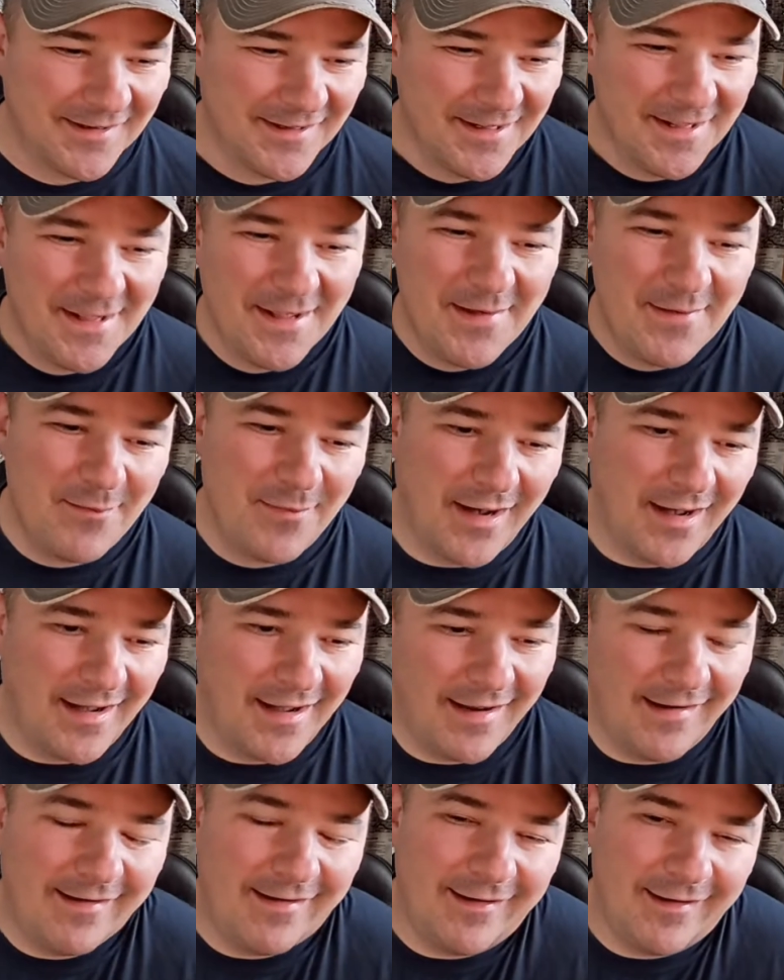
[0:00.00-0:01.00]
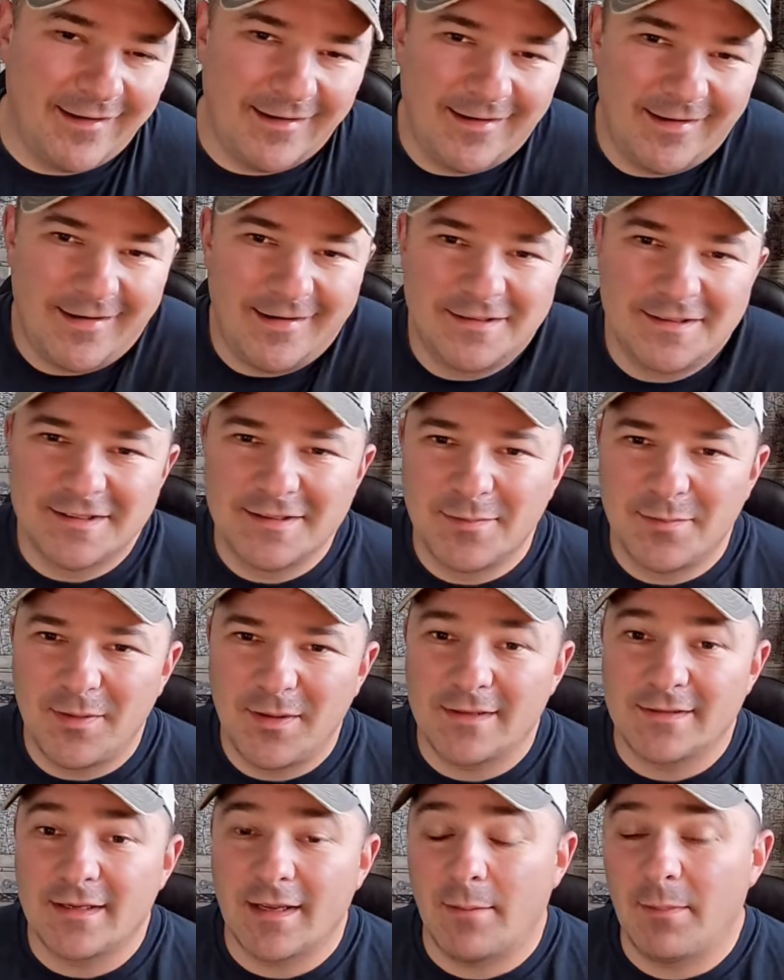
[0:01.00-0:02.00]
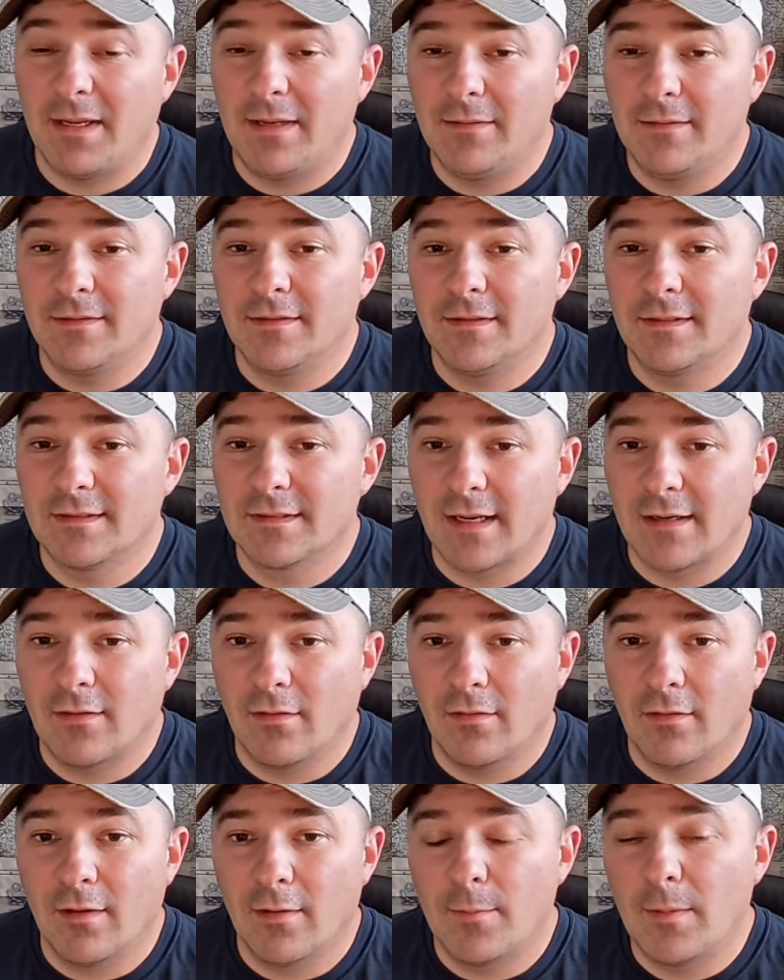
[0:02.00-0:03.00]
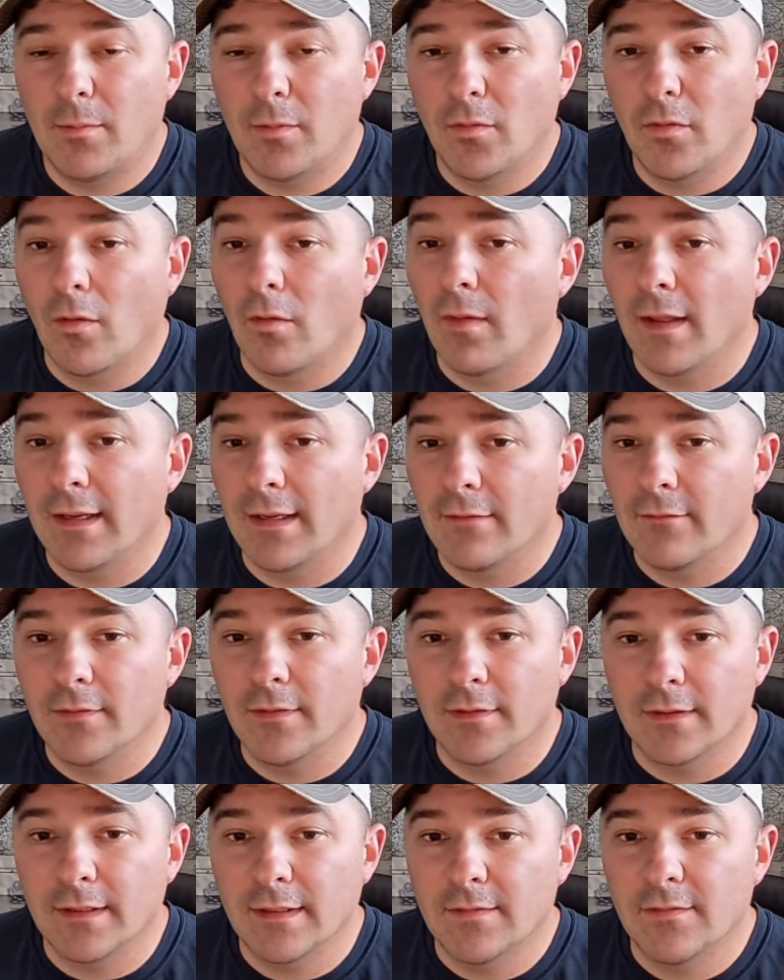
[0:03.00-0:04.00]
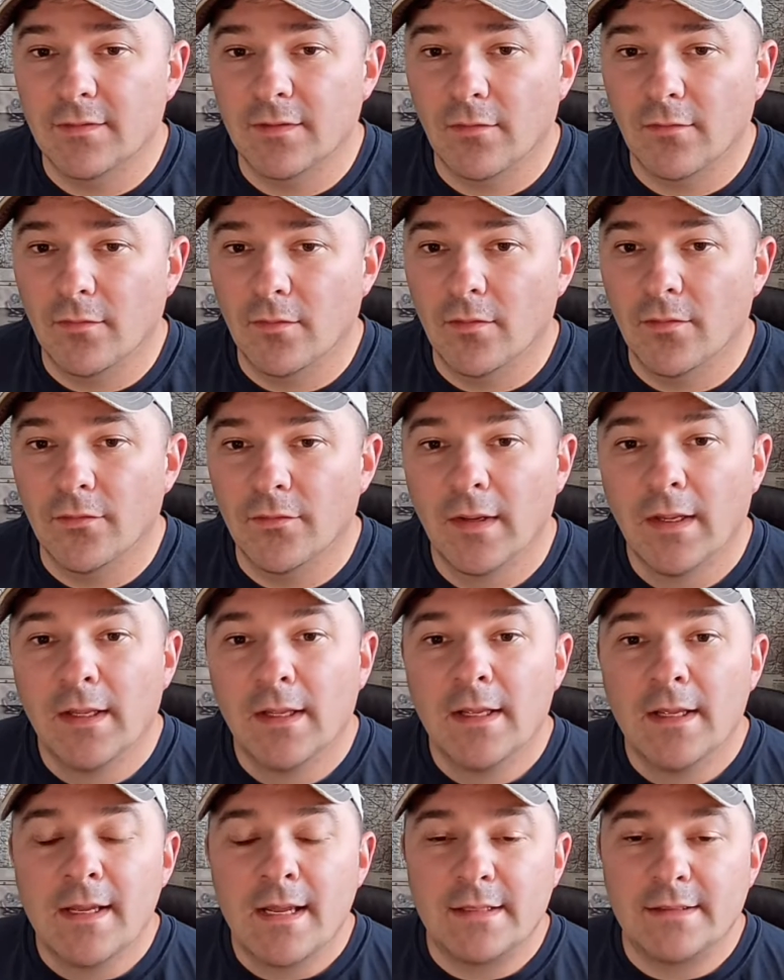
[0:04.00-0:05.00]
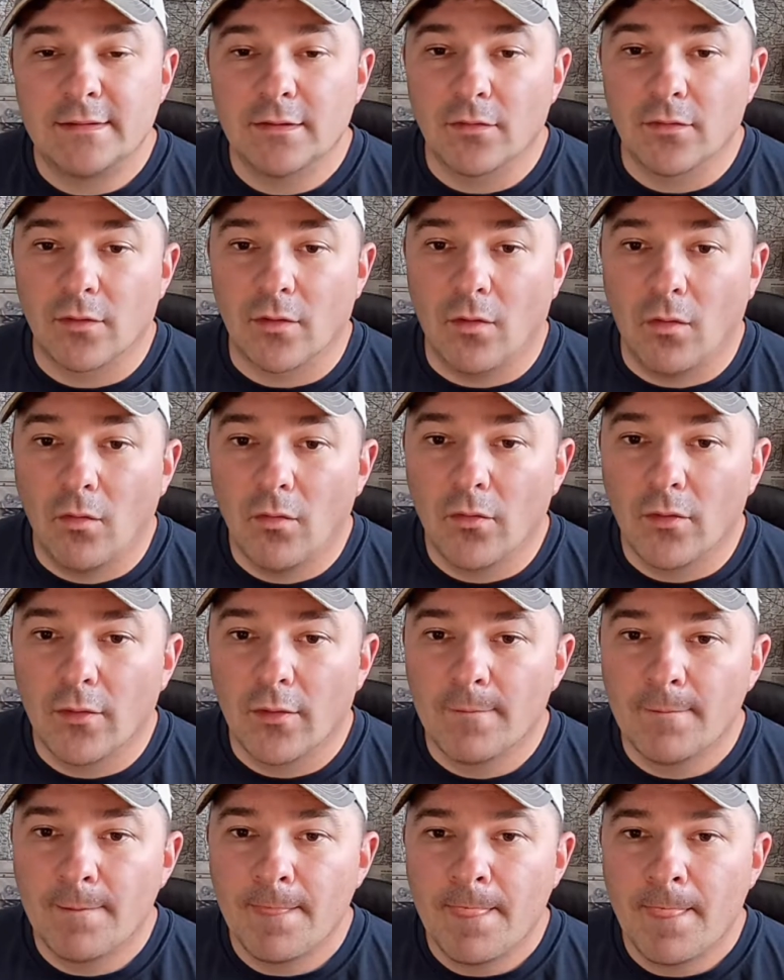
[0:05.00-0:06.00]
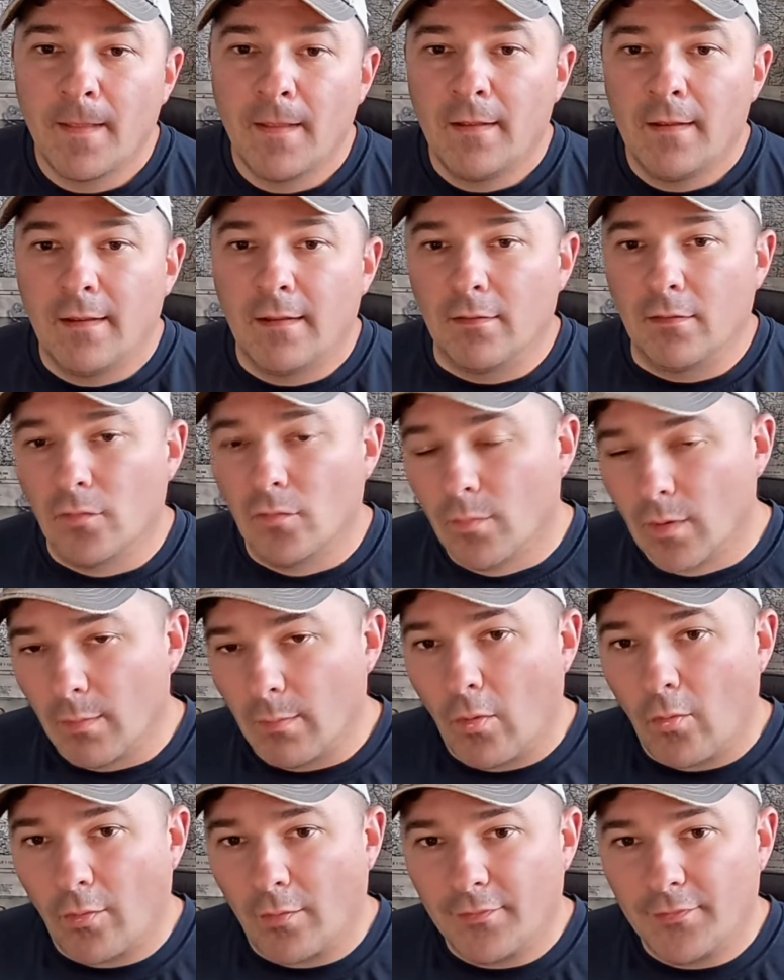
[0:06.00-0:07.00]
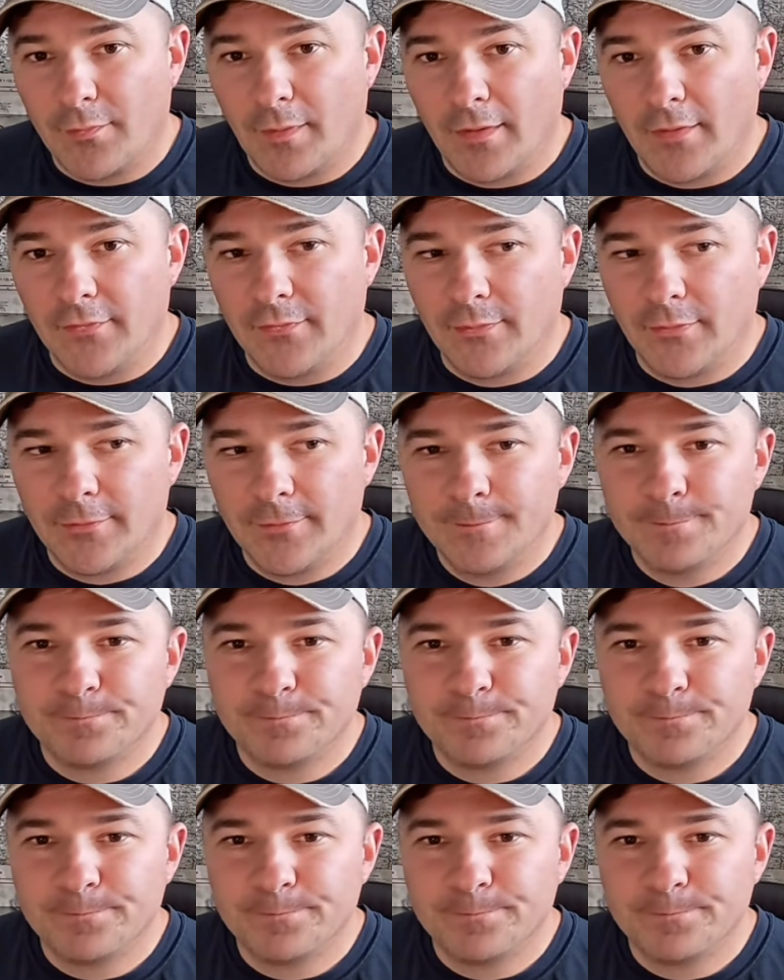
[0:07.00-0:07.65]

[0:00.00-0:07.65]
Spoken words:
but it just depends. I mean, because I know a lot of people don't like giving their kids cell phones until they're older, a little bit more responsible.